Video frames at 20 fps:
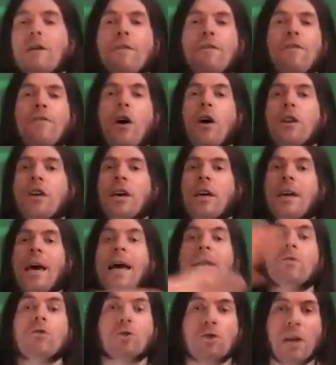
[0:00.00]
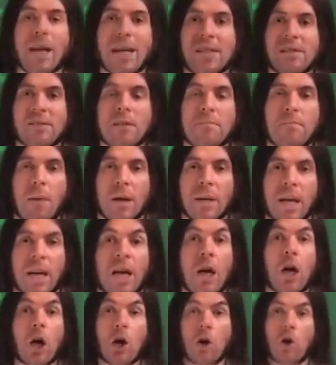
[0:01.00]
a fucking interest in
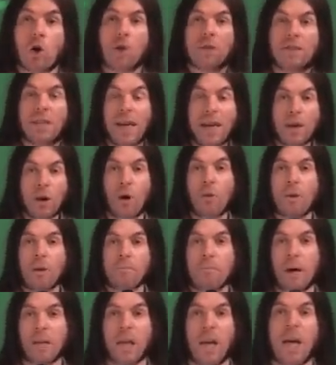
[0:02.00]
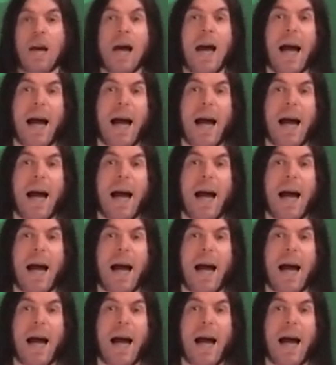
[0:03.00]
money, who take all their money